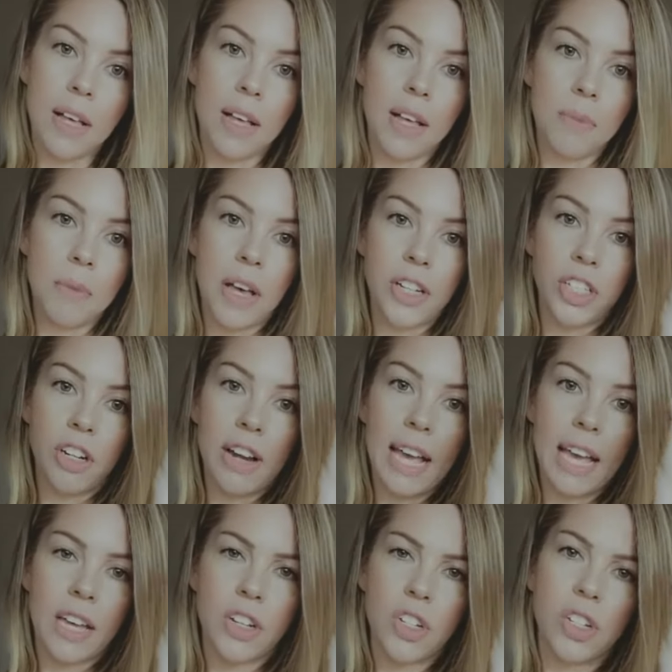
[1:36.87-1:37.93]
on your
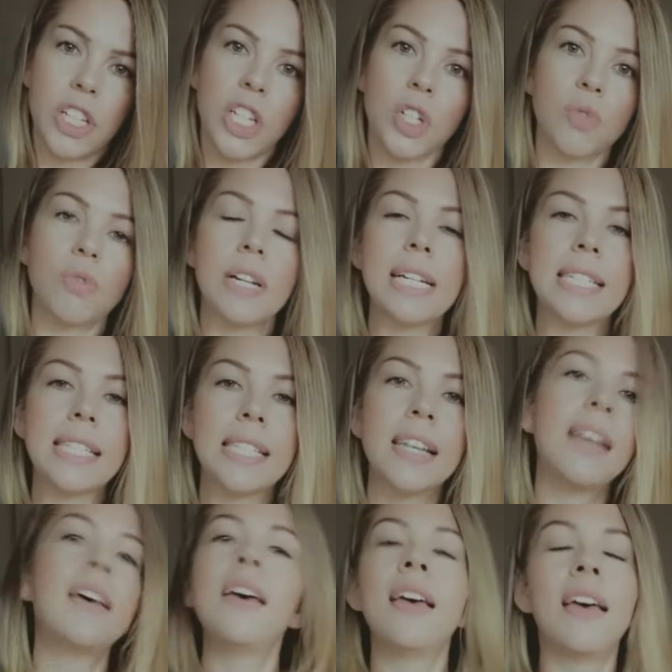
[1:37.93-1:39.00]
hand or your wrist.
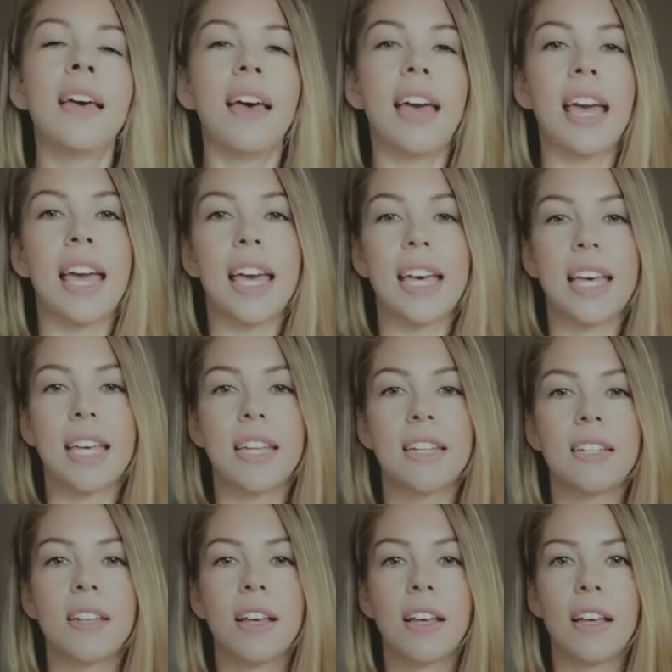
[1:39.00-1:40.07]
And
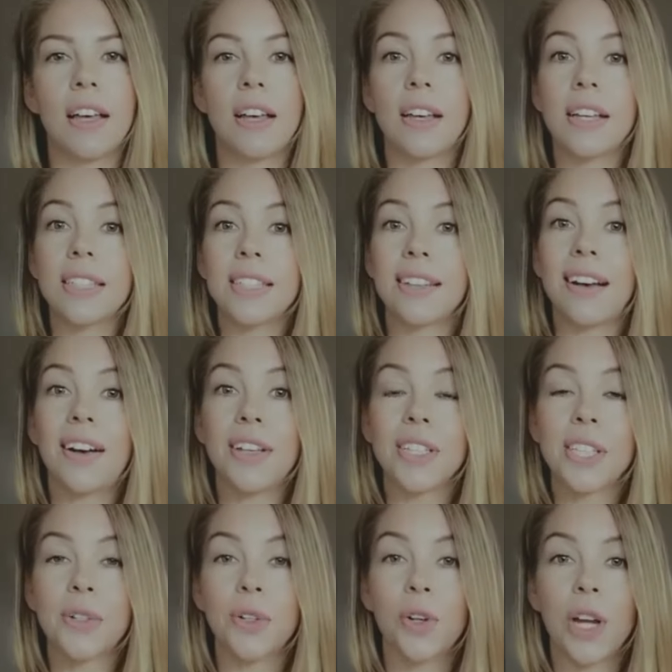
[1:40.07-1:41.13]
it's
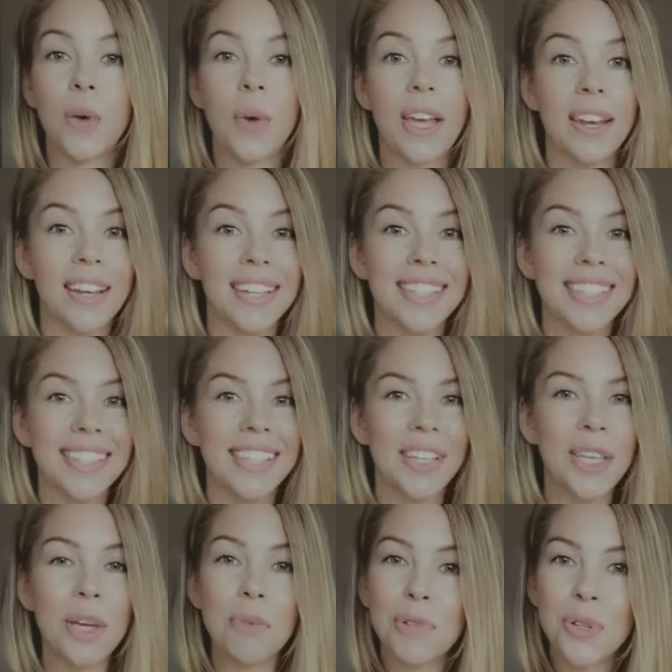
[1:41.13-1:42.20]
also a great way to conceal
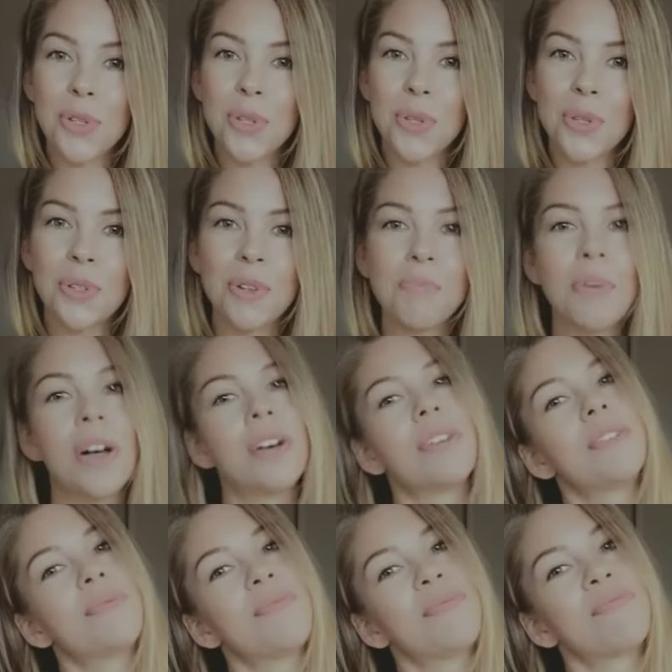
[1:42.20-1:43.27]
your Bluetooth remote.
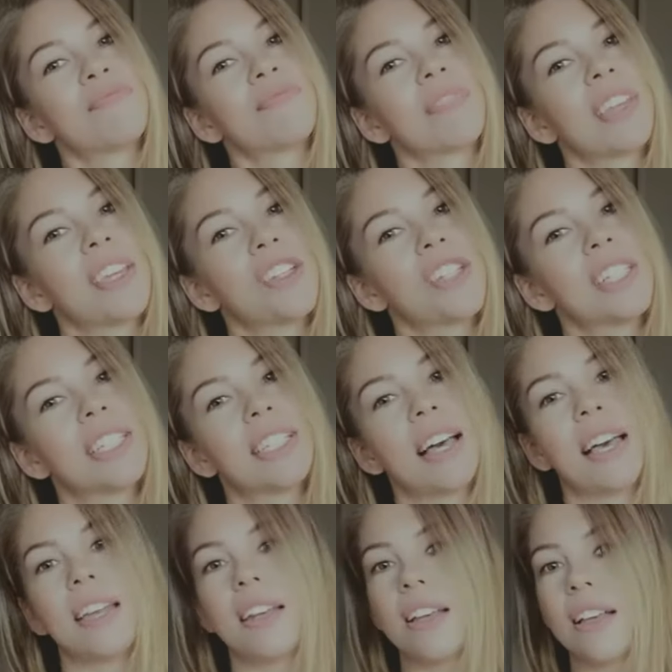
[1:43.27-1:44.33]
It's just
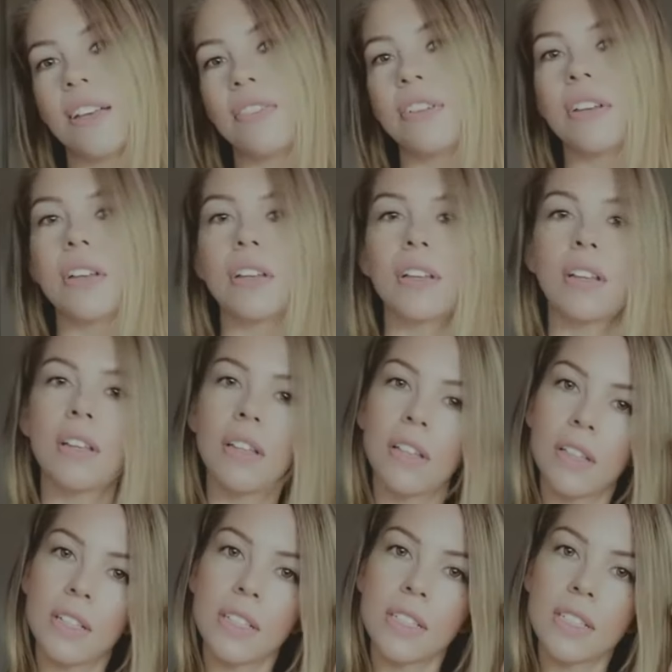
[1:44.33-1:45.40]
kind of,
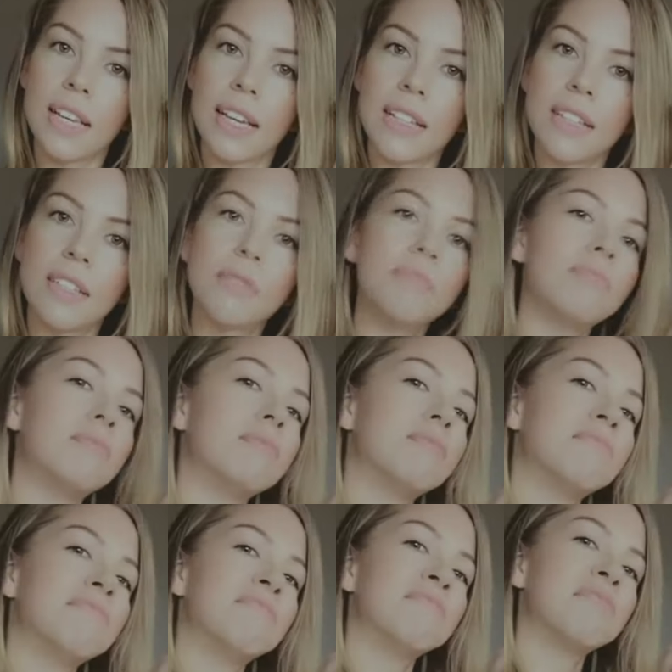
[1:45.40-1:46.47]
it's like a
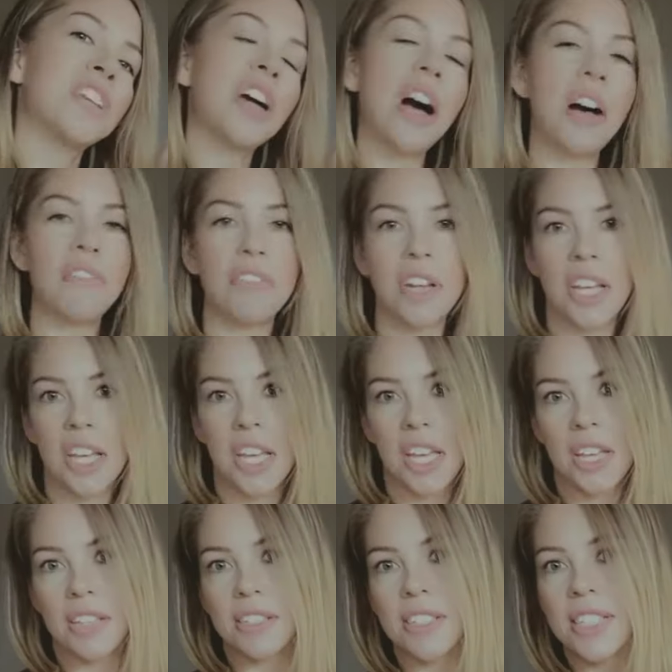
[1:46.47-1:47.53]
confident,
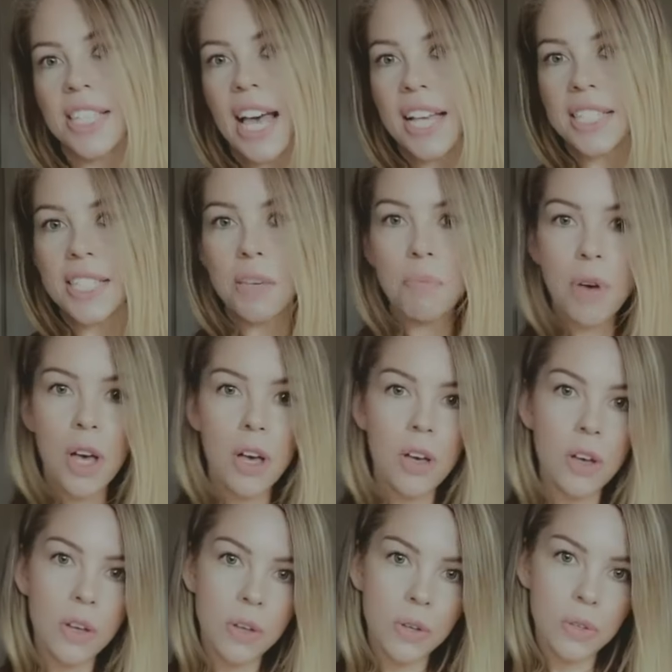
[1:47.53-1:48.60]
sassy
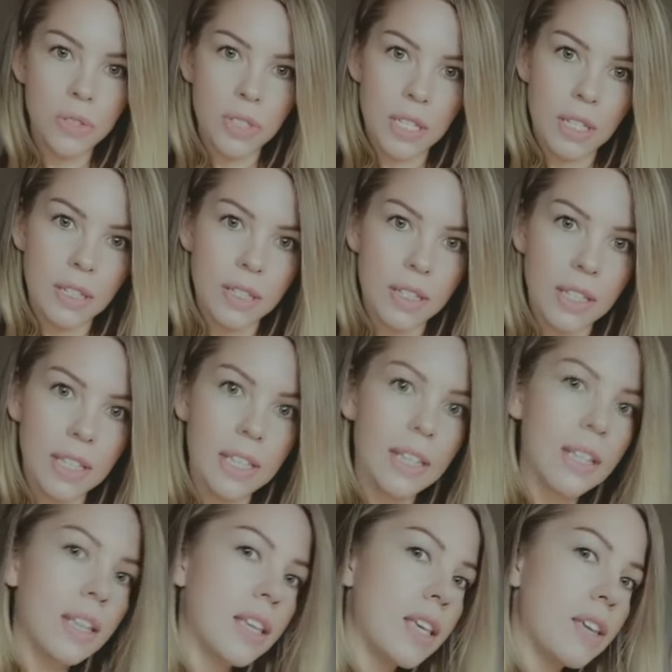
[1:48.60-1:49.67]
pose,
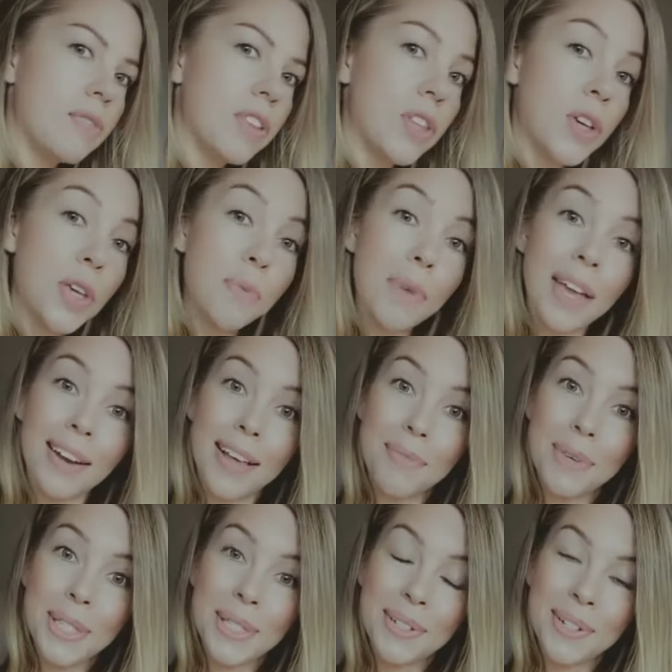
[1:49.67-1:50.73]
even though you might not be
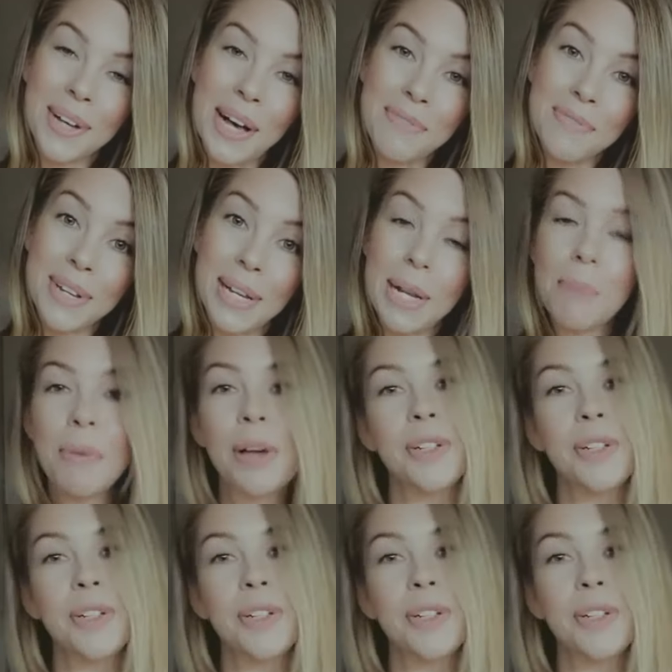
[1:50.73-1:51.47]
so confident about your